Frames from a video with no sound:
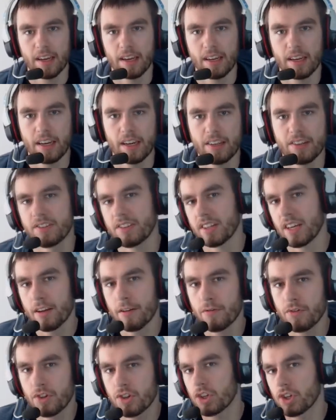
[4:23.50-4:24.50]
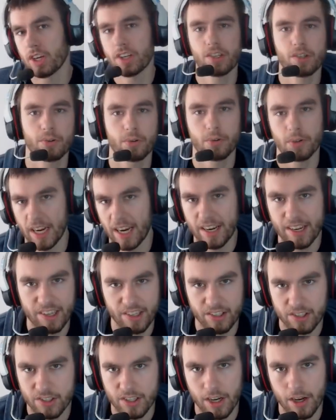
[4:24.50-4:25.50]
Instead of just
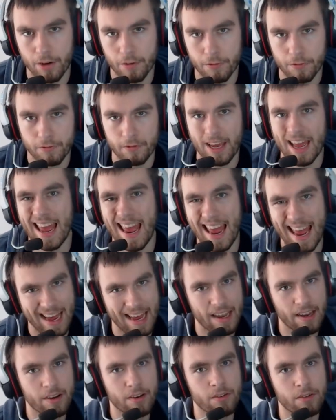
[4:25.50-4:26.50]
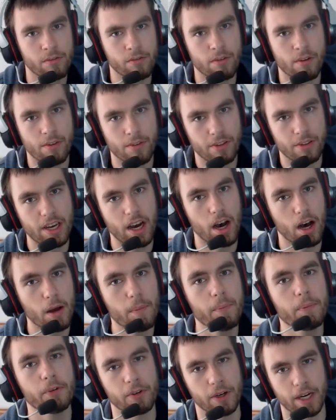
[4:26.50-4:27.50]
creating stuff, add the
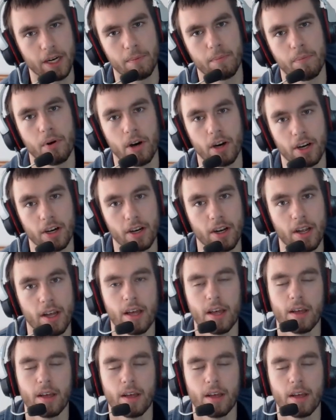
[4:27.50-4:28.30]
upgrade part.